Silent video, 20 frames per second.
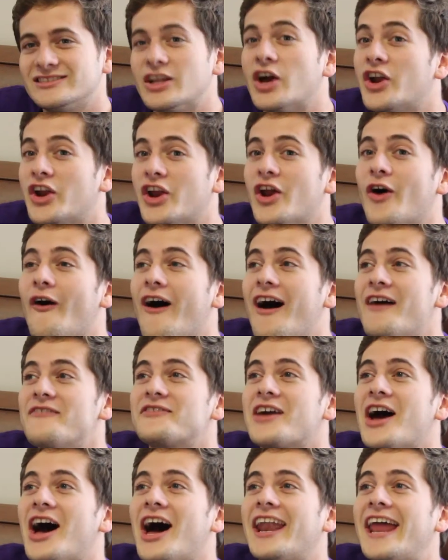No, no, no,
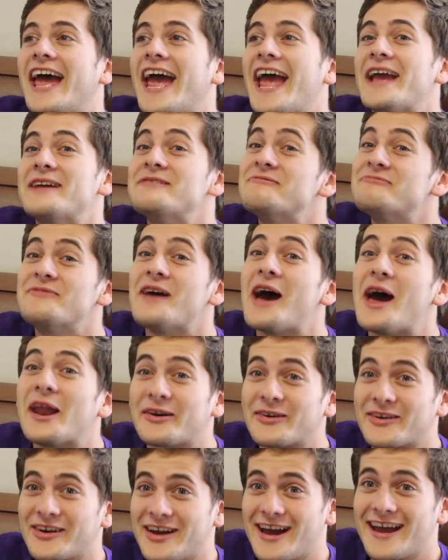I've got a
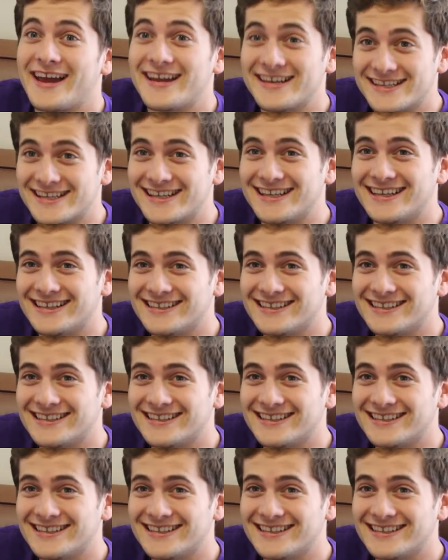better idea. No,